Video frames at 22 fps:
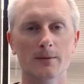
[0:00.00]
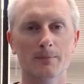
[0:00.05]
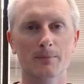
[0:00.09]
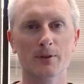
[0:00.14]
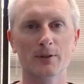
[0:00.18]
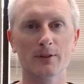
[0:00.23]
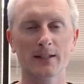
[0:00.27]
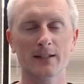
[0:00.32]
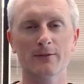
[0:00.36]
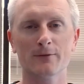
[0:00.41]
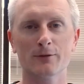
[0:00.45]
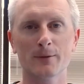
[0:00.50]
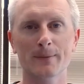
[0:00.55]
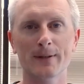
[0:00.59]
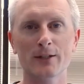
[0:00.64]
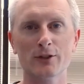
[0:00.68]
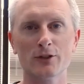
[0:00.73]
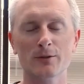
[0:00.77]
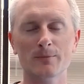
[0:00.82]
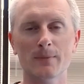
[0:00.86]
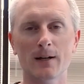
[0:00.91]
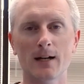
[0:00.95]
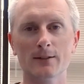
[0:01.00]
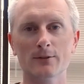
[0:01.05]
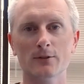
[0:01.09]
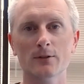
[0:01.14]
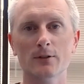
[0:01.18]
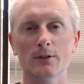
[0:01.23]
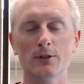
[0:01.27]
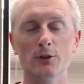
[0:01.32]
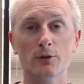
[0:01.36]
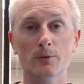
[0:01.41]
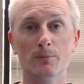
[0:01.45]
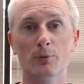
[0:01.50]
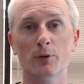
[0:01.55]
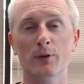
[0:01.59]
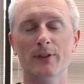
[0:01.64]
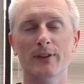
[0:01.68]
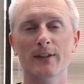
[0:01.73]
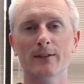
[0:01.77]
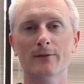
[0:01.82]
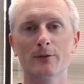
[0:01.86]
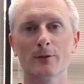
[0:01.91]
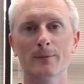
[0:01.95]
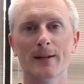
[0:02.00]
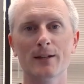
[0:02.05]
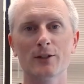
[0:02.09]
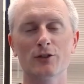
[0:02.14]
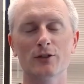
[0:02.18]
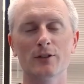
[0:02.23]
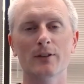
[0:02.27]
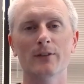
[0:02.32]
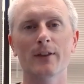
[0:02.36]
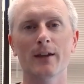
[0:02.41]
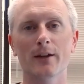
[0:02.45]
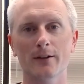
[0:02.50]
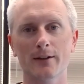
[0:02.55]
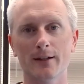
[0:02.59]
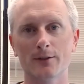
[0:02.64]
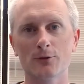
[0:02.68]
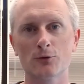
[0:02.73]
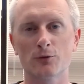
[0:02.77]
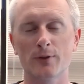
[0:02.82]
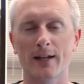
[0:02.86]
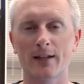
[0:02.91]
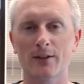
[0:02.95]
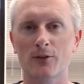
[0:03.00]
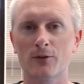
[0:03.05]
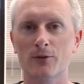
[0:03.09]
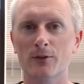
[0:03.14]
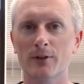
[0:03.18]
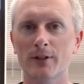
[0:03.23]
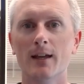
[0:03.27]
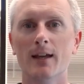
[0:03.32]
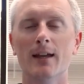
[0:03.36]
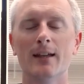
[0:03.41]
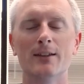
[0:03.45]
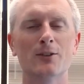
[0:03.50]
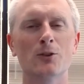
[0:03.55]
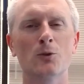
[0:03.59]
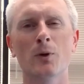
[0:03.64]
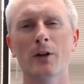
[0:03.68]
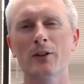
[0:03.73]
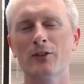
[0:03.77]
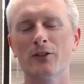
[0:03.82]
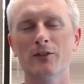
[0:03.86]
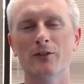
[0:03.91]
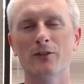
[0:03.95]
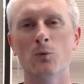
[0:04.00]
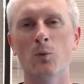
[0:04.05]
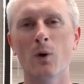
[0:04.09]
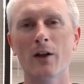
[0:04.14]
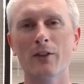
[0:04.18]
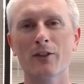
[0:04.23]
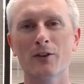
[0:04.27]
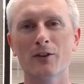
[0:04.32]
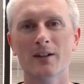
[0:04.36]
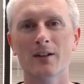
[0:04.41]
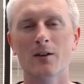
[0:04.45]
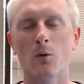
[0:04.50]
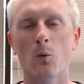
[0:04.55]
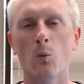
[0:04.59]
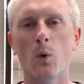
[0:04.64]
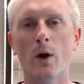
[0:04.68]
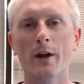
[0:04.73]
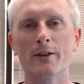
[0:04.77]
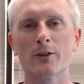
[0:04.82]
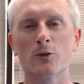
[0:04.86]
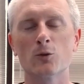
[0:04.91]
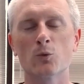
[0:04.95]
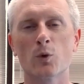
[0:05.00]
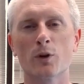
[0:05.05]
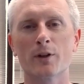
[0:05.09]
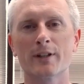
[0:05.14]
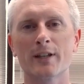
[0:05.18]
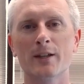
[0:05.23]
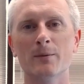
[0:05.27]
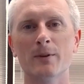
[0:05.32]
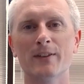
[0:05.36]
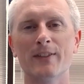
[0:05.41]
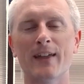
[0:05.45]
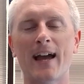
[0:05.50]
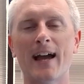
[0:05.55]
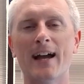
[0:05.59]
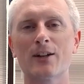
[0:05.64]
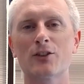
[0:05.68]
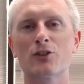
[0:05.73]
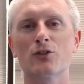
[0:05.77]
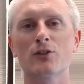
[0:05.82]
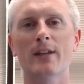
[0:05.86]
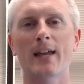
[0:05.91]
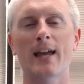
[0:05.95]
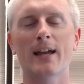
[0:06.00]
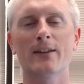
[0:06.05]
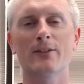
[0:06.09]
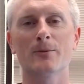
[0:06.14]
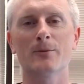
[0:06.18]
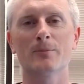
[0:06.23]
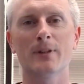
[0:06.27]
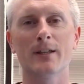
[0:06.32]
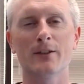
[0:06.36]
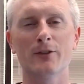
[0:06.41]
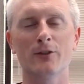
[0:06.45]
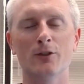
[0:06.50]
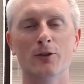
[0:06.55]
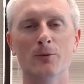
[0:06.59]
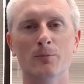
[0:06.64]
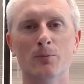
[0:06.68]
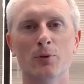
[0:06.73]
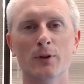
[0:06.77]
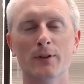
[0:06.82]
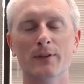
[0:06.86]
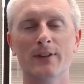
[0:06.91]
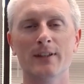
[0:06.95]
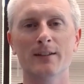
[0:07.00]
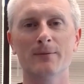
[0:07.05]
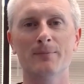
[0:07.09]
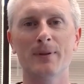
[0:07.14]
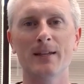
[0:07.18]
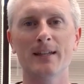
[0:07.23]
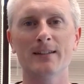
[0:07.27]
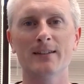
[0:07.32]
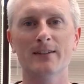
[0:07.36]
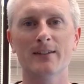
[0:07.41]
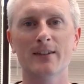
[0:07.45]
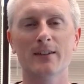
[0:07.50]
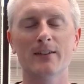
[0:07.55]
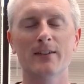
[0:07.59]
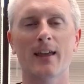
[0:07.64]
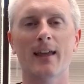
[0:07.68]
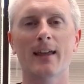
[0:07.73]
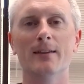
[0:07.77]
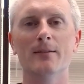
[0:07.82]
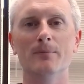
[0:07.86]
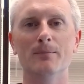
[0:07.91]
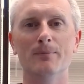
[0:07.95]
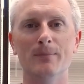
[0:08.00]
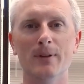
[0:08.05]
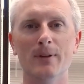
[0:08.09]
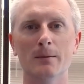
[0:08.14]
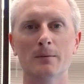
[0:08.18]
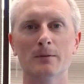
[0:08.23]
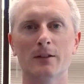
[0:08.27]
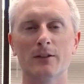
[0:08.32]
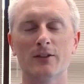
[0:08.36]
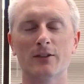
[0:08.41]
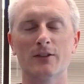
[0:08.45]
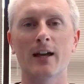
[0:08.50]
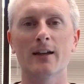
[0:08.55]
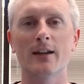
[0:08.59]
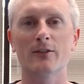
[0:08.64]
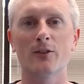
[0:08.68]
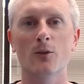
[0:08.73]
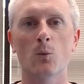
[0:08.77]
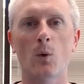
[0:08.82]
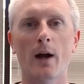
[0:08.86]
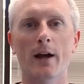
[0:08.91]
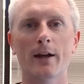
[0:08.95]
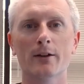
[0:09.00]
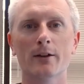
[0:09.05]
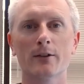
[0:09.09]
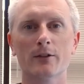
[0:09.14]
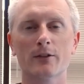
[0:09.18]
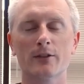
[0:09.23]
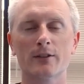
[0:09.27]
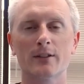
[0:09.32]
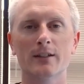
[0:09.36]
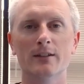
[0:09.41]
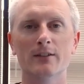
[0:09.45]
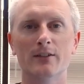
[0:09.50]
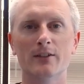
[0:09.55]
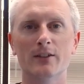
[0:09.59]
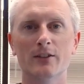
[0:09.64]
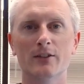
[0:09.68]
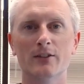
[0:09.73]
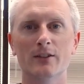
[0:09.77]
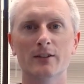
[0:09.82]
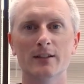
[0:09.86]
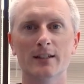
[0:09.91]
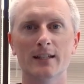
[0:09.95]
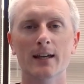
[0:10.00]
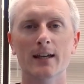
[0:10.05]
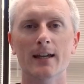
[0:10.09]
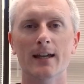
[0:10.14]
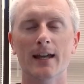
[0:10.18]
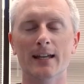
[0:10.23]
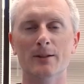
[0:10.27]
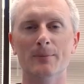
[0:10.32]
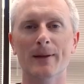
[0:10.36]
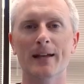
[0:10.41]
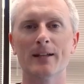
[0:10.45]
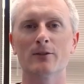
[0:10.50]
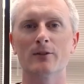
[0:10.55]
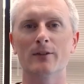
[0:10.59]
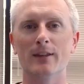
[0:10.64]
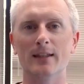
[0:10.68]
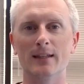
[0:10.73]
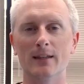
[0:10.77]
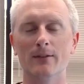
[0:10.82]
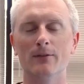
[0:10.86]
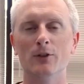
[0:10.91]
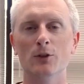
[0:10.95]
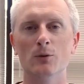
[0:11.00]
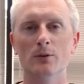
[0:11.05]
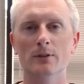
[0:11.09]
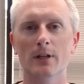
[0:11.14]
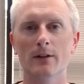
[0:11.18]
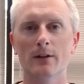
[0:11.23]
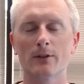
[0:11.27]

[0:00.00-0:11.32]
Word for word: building information model, you could put the information in there and transfer it. It's a question of whether what you're working with actually has a place to put the impedances and be able to size the wires consistently in a manner that gives you enough